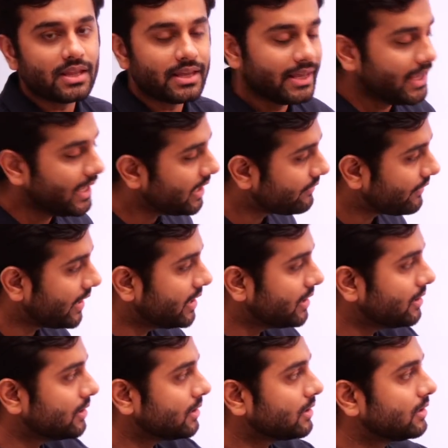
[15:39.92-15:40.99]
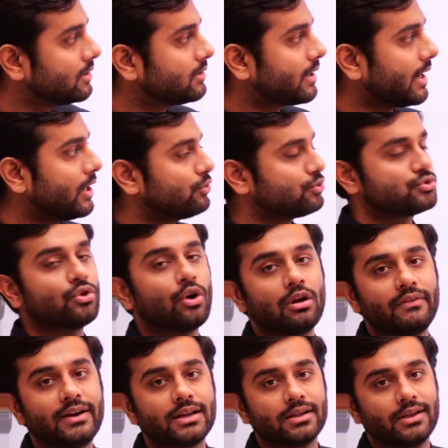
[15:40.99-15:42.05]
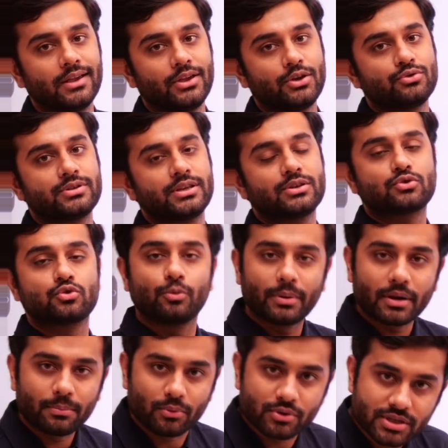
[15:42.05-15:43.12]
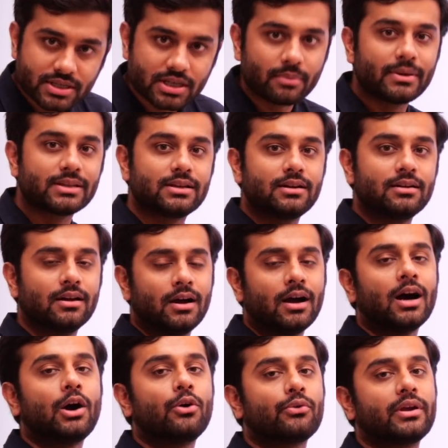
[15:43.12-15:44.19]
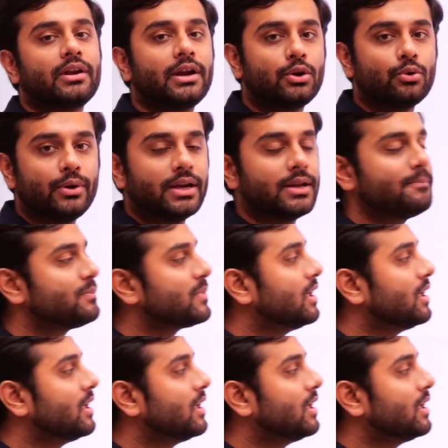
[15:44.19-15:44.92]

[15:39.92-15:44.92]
Here, if I try to solve it using superposition method, how can I do it?